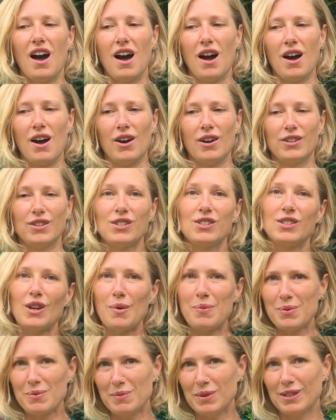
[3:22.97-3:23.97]
uh,
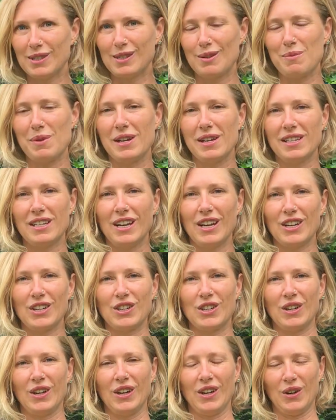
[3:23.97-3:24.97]
supplements the
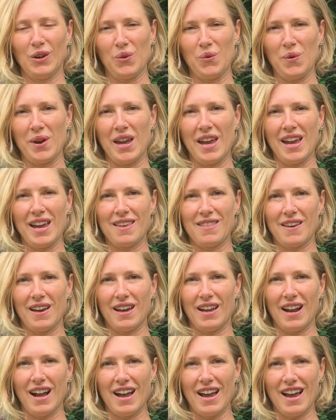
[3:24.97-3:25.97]
meditation in a way
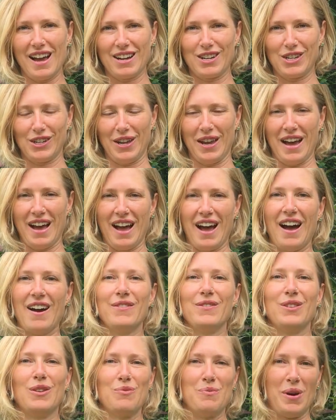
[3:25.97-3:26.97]
that I actually
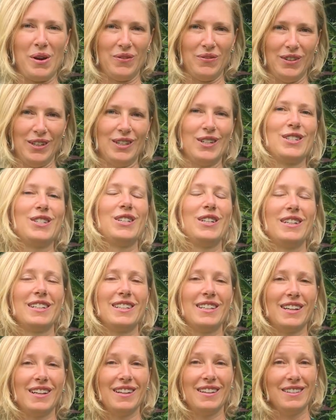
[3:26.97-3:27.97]
have the amount of energy
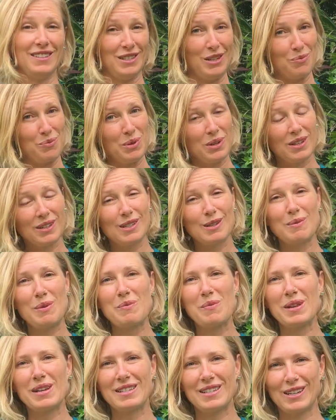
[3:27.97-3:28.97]
to deepen into my
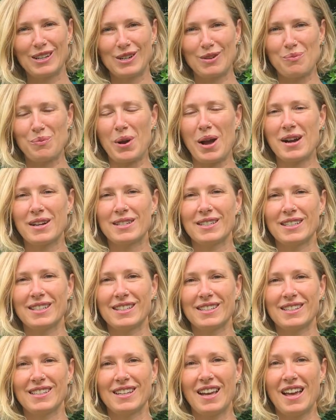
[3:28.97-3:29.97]
meditation
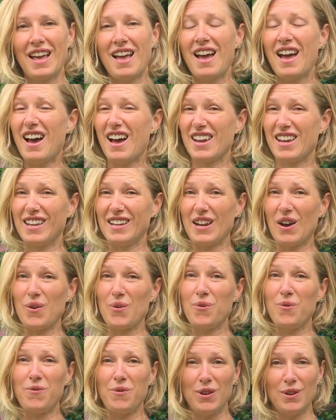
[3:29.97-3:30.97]
practice. I can now
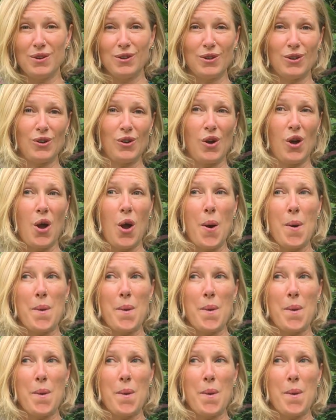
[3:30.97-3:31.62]
feel